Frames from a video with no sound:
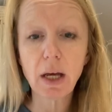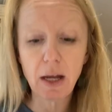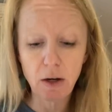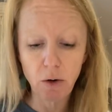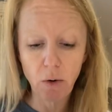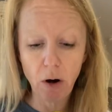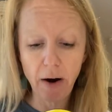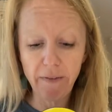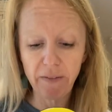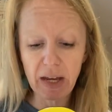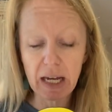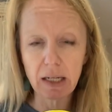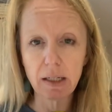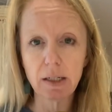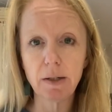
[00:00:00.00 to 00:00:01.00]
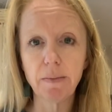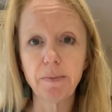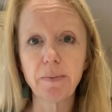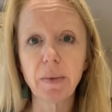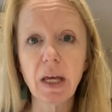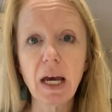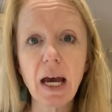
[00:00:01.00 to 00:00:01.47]
under our feet,
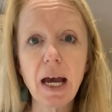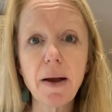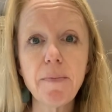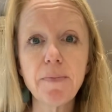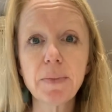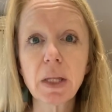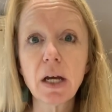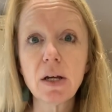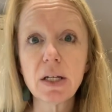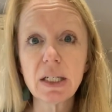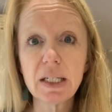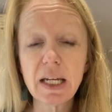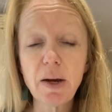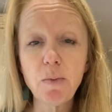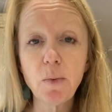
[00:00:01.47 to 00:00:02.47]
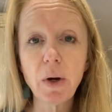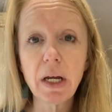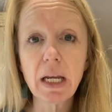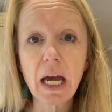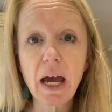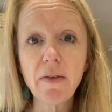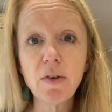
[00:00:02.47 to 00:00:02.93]
okay? Step
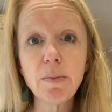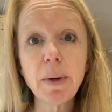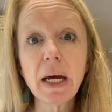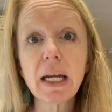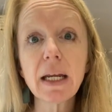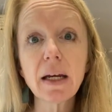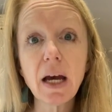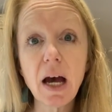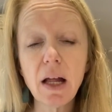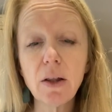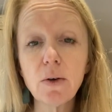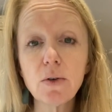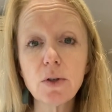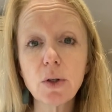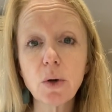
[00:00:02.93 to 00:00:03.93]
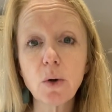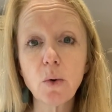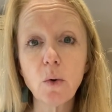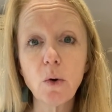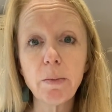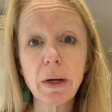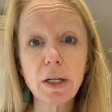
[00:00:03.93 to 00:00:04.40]
one, everybody colors their
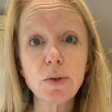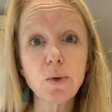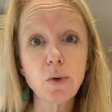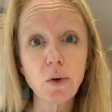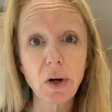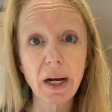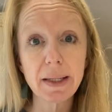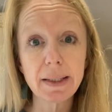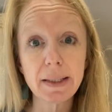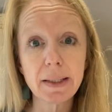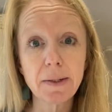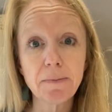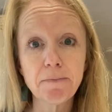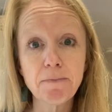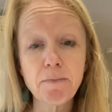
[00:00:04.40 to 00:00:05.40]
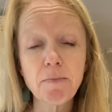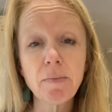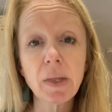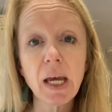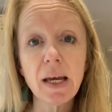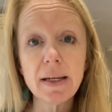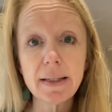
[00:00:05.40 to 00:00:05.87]
core mantle crust.
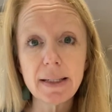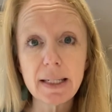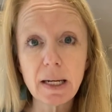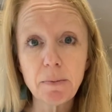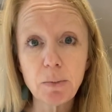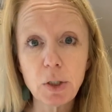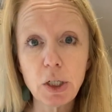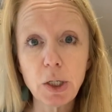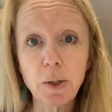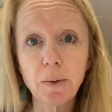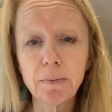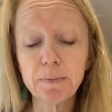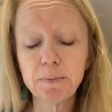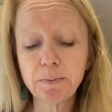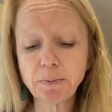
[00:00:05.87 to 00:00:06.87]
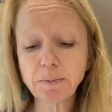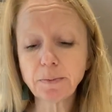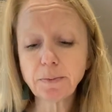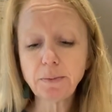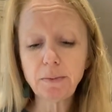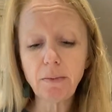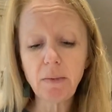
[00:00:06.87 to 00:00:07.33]
Step two,
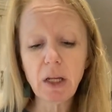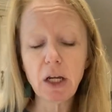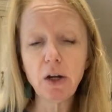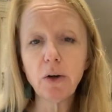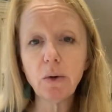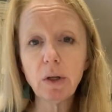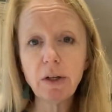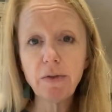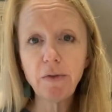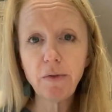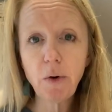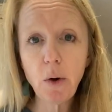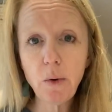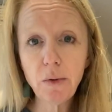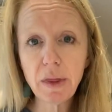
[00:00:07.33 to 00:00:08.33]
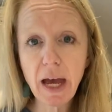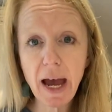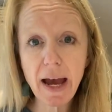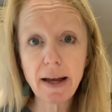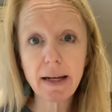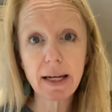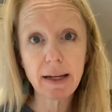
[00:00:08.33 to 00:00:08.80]
you're going to fold
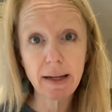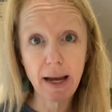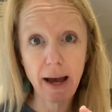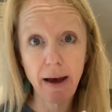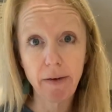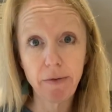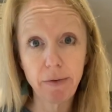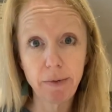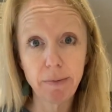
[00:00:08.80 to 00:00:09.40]
that in half,